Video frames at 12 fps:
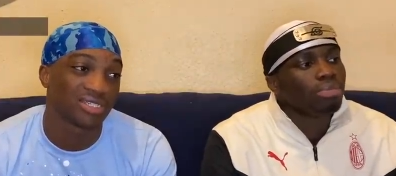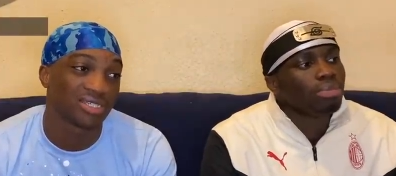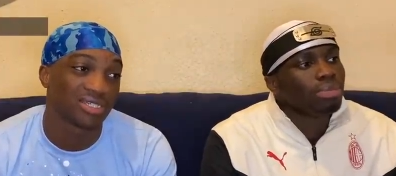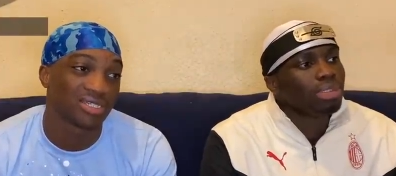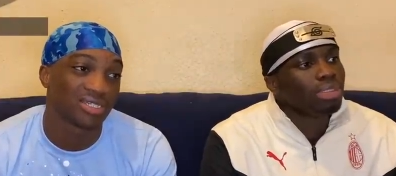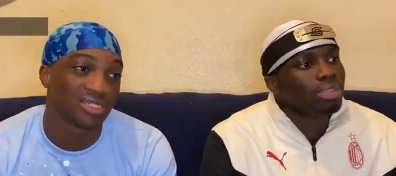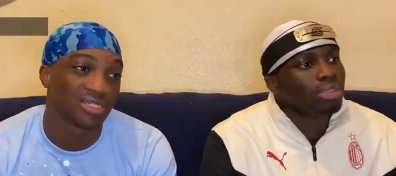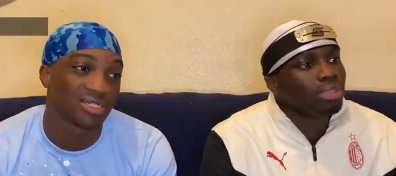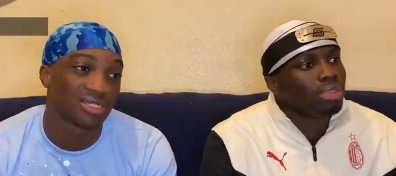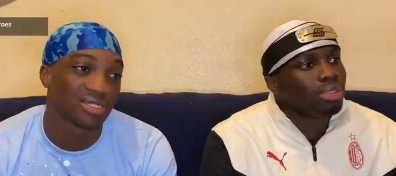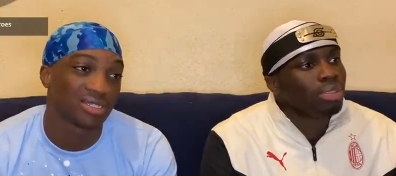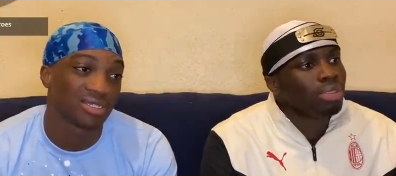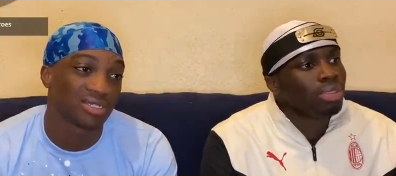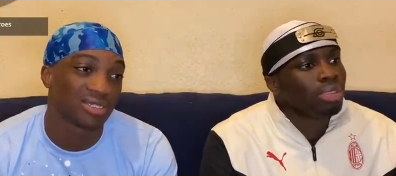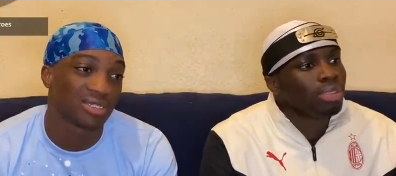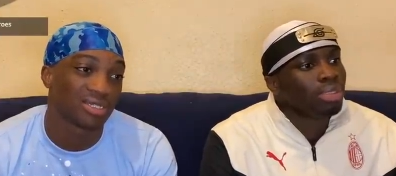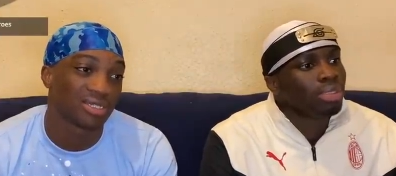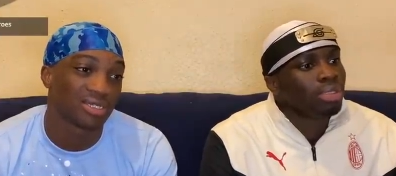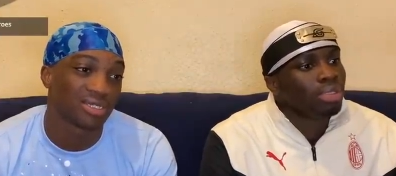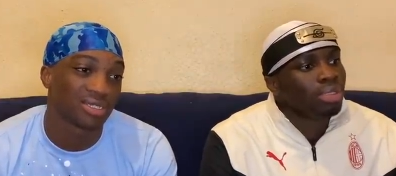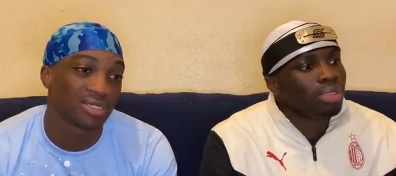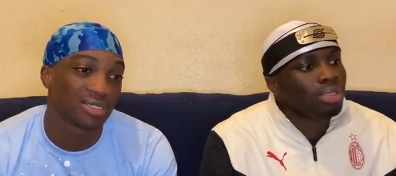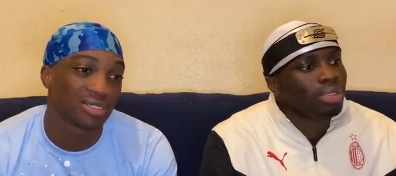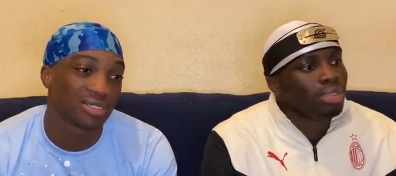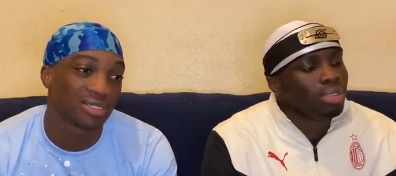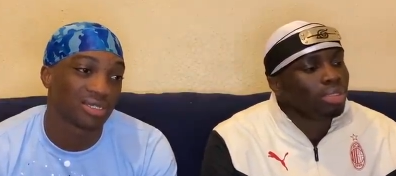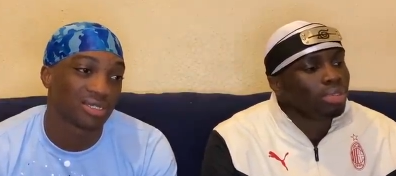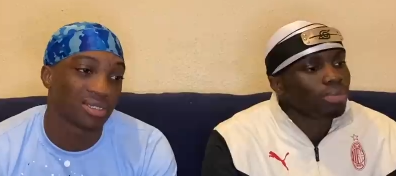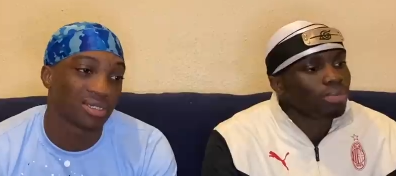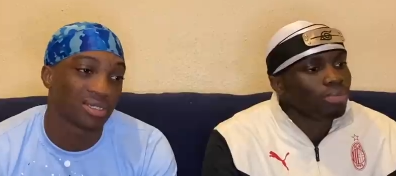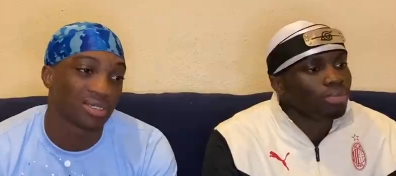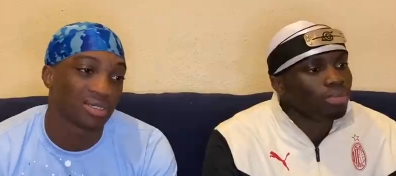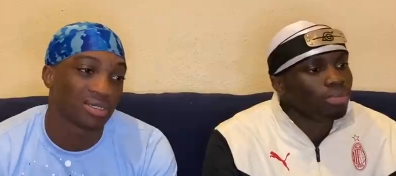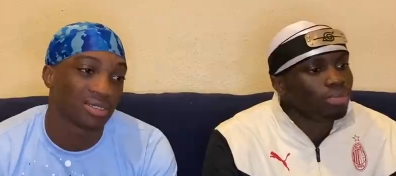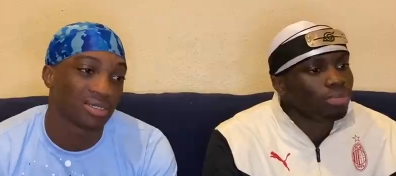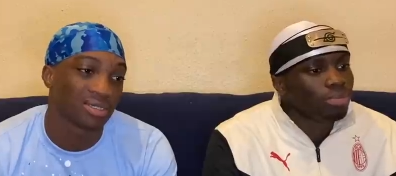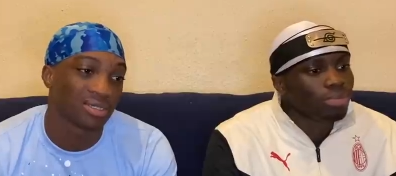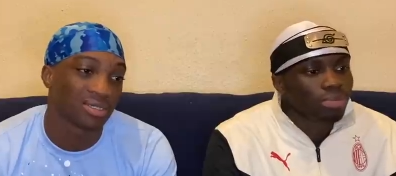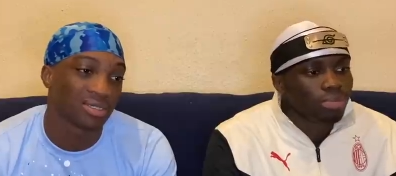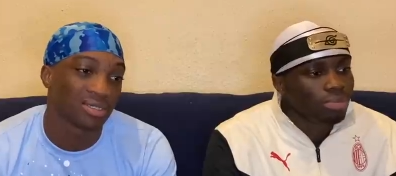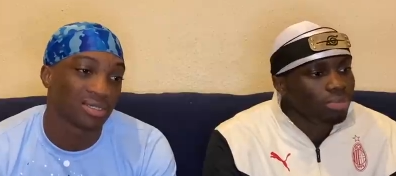Nothing is said.